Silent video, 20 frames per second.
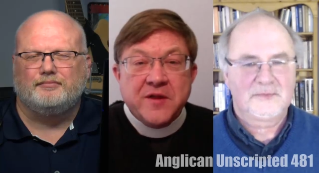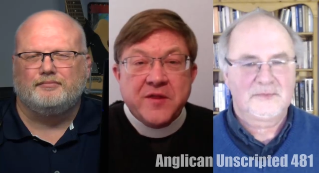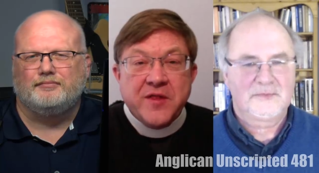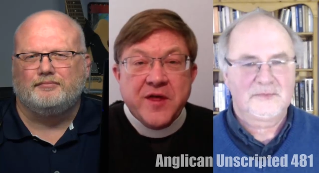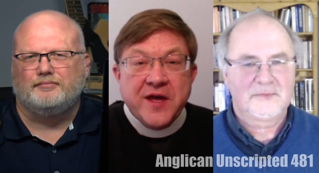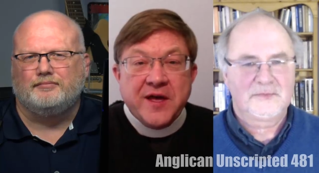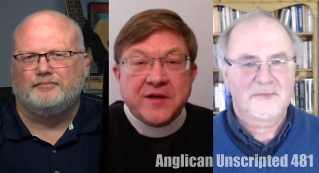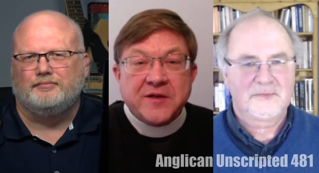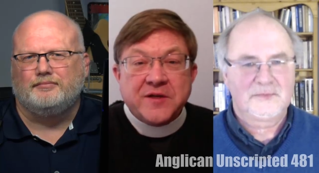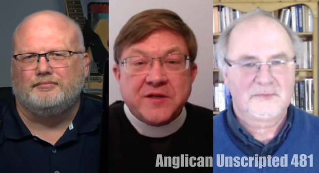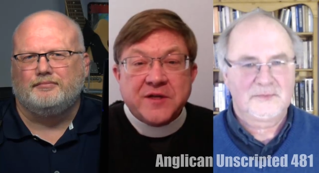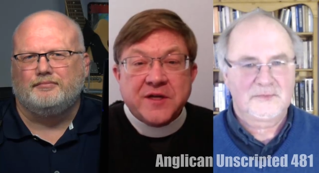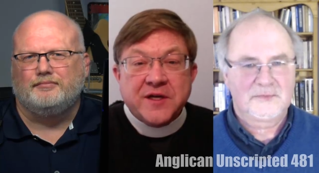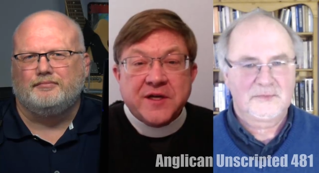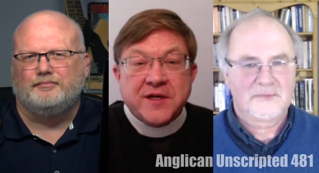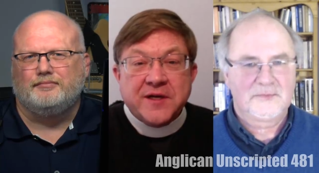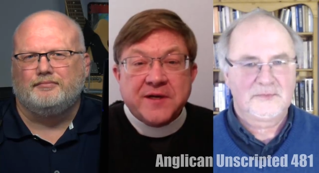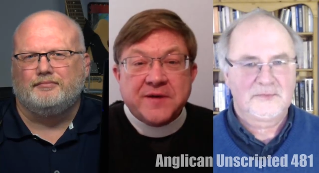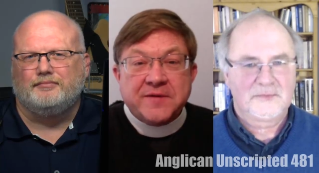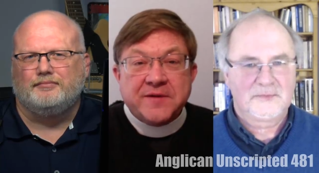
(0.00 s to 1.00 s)
Speaker 1: that
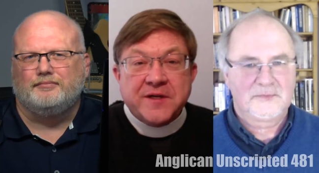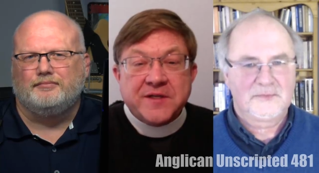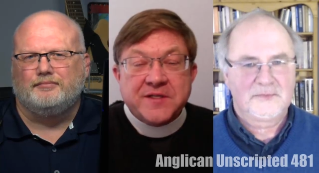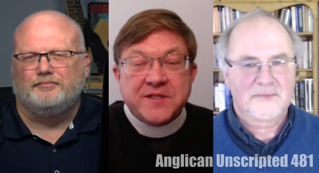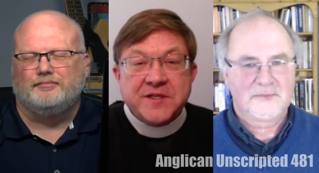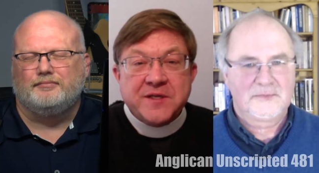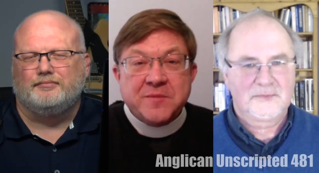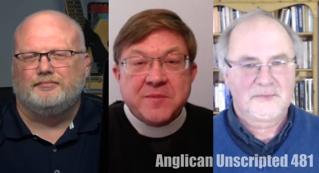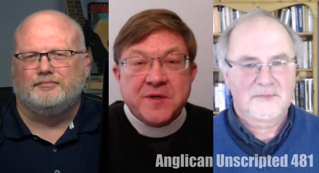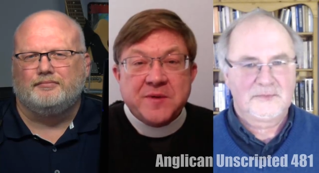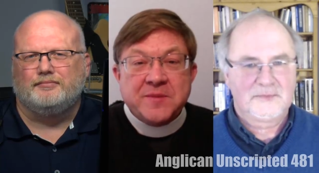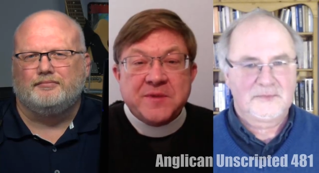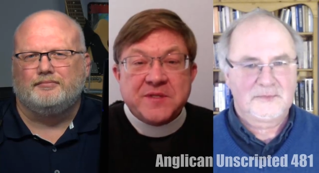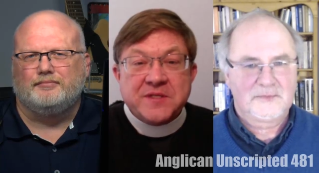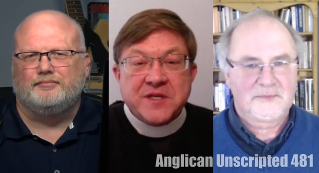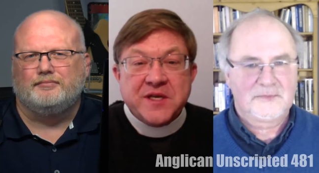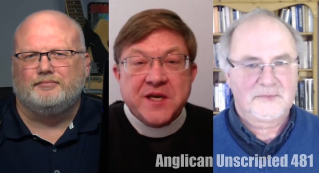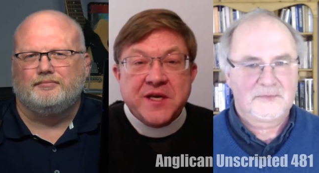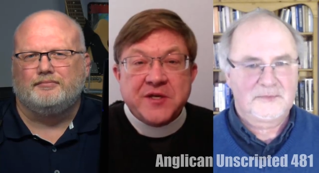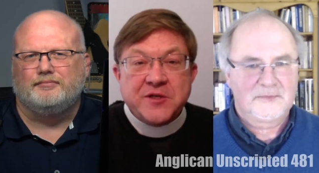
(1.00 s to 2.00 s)
uh, Asiya
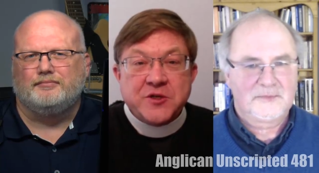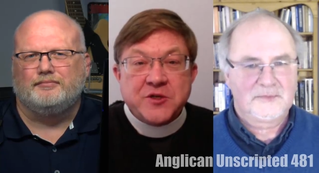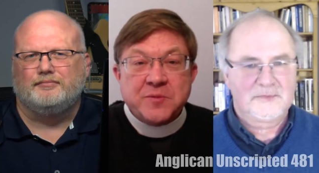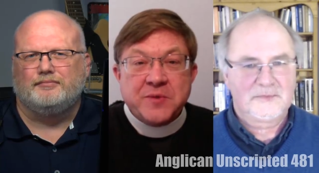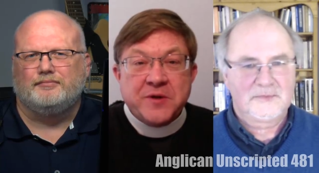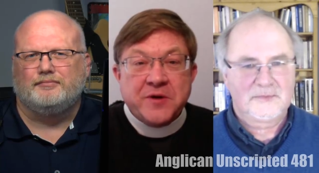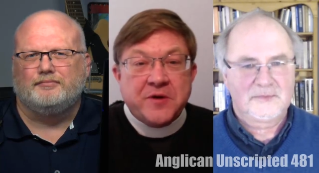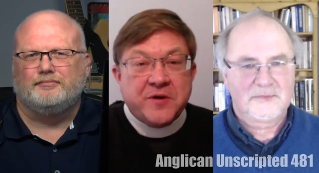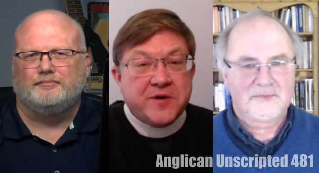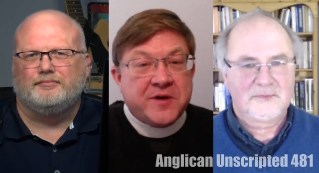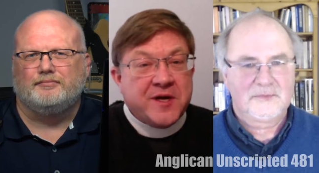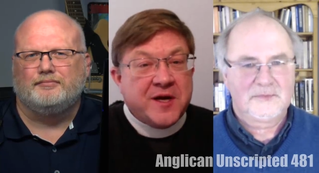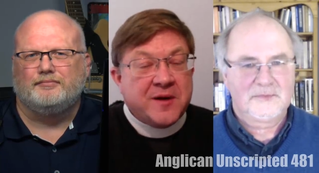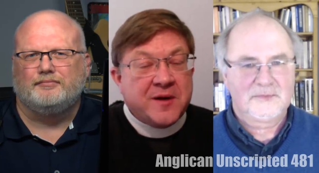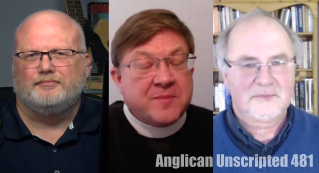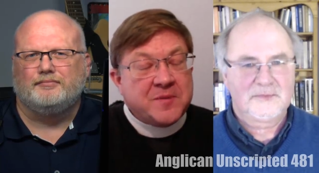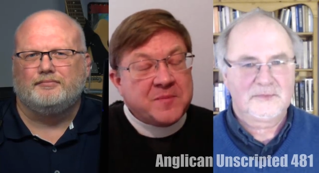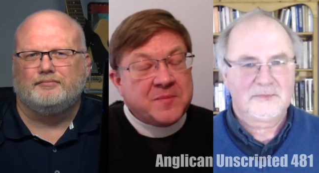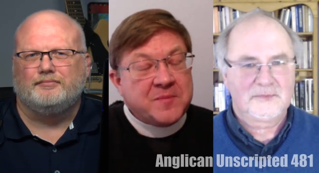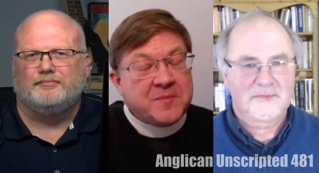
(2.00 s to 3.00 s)
Bibi's case should be heard
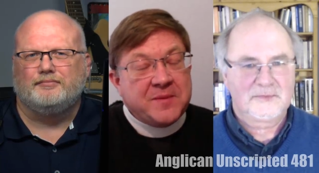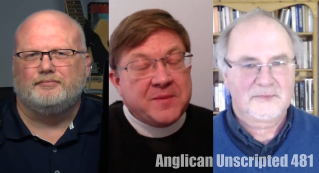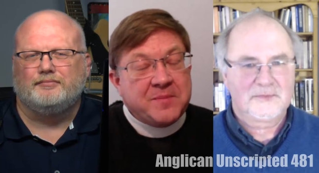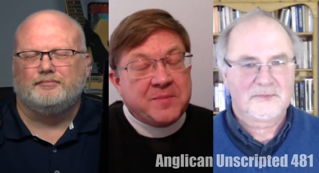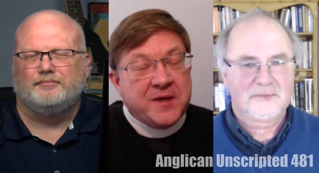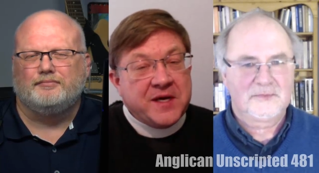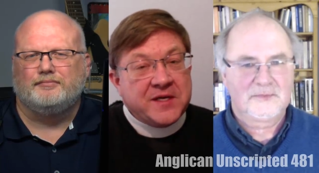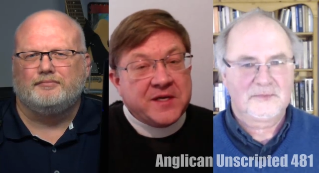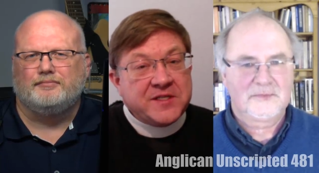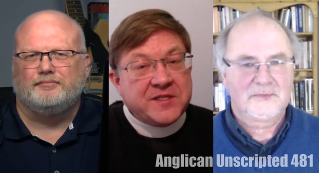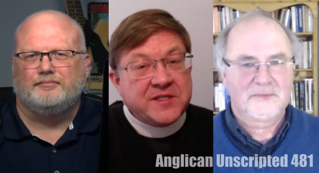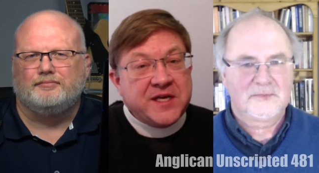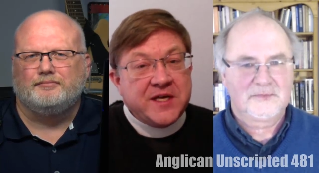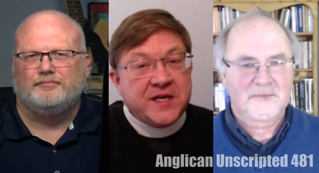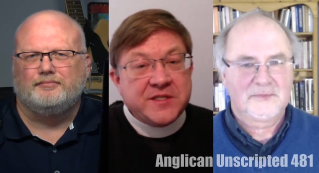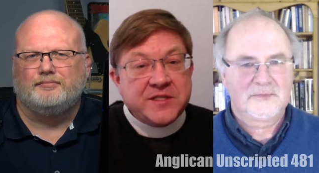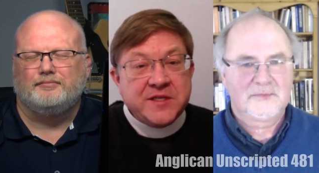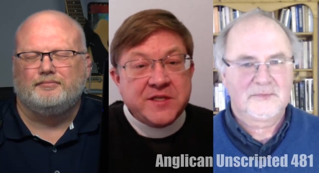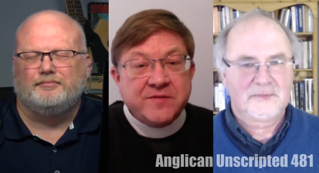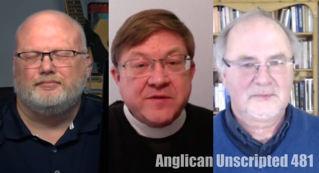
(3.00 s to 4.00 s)
not by
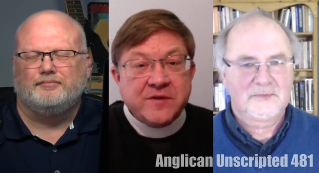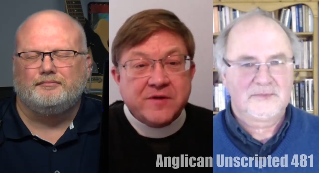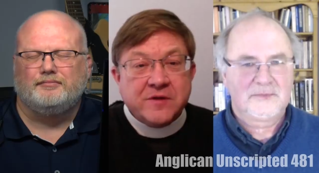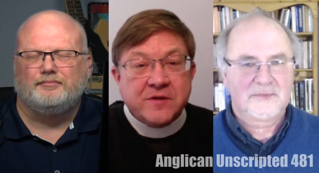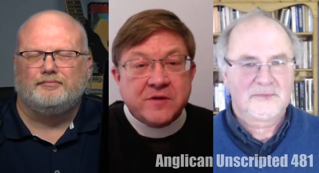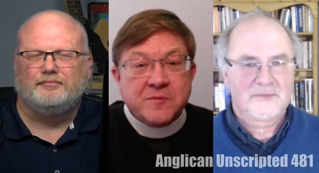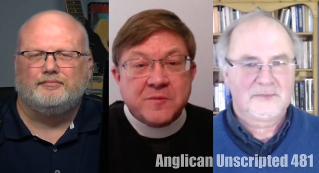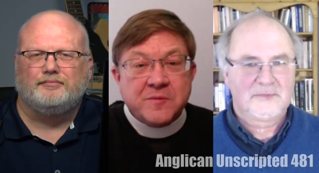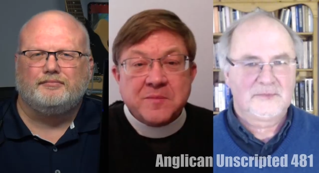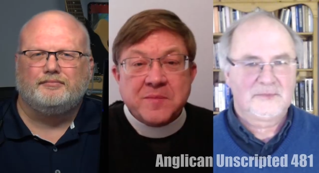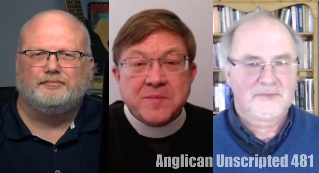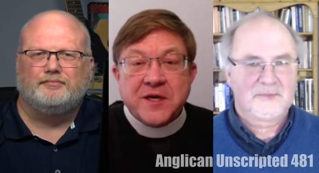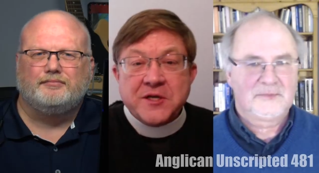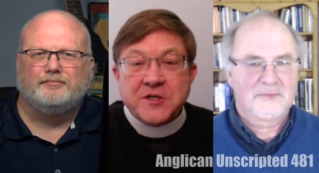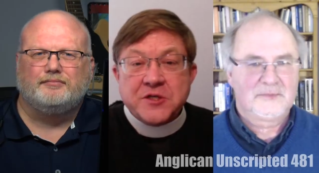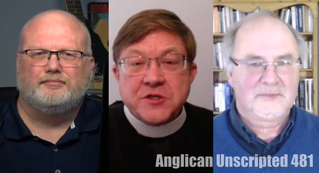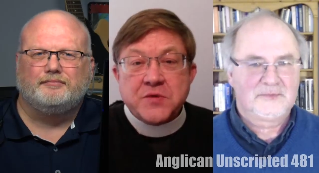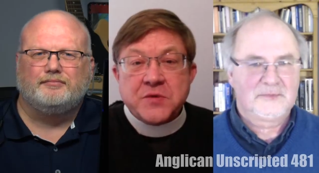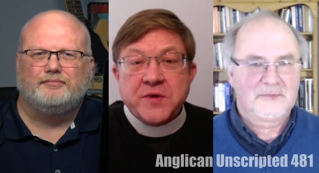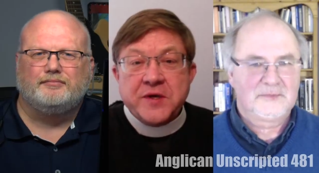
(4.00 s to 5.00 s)
Pakistani civil law, but
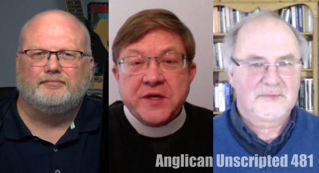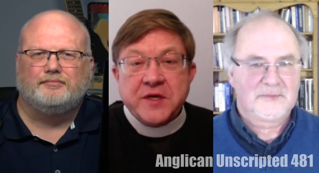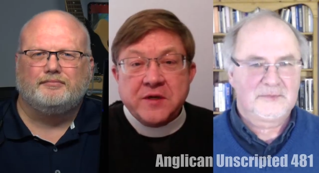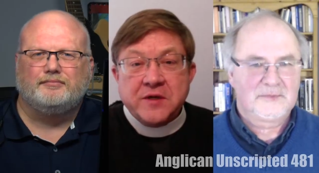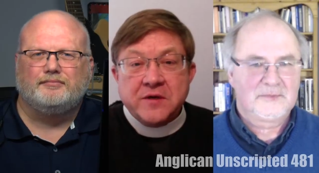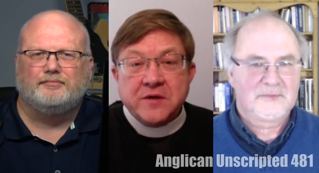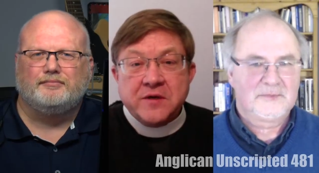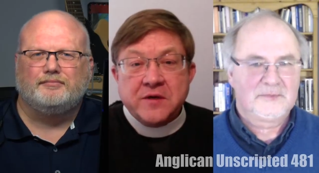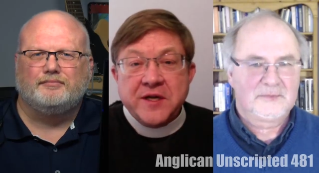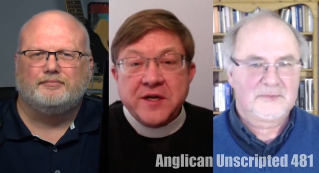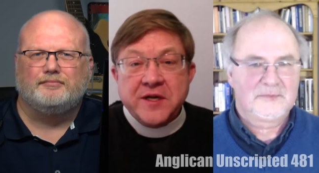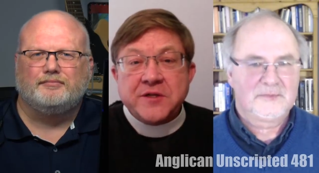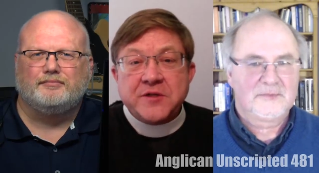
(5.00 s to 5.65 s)
by Sharia law.